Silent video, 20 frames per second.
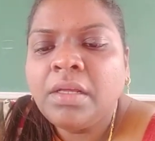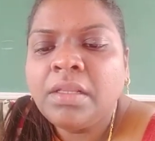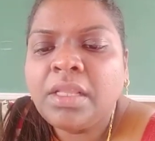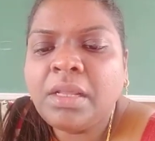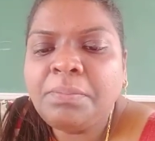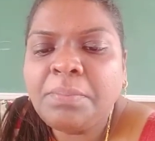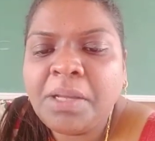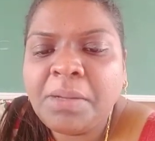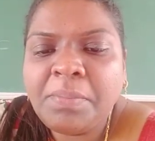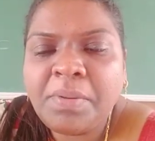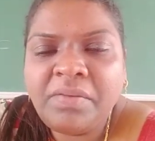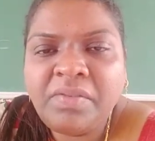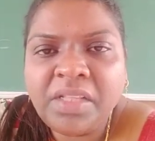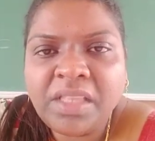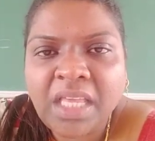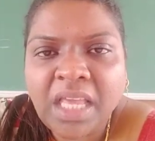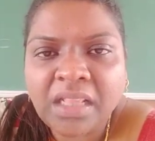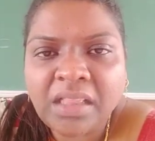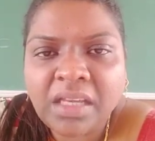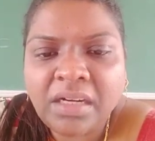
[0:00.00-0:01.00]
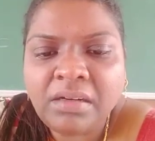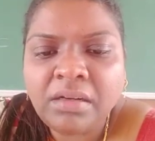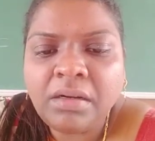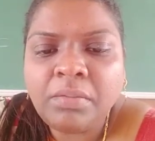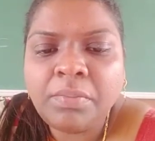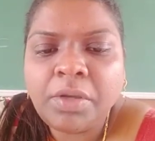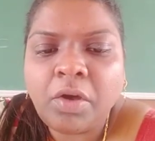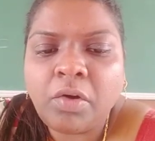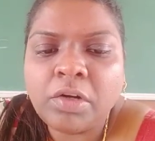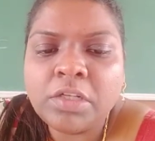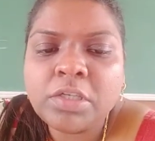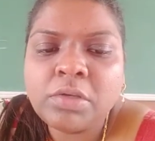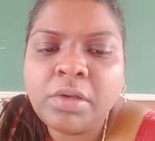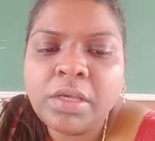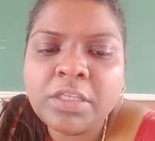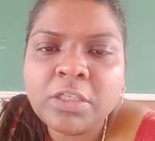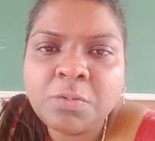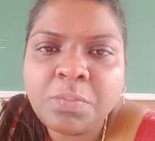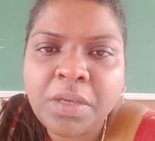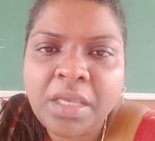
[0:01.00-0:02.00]
Then people with catheter may also
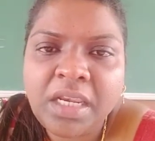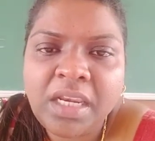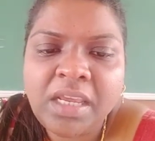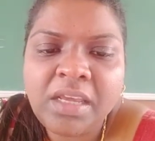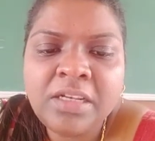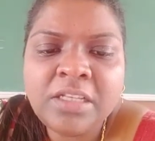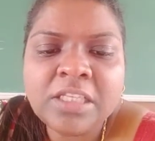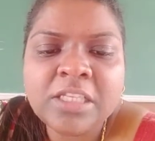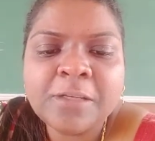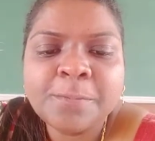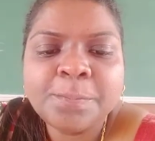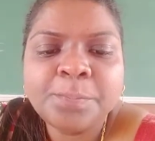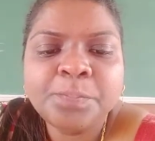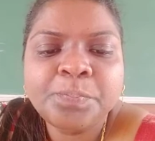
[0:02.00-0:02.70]
experience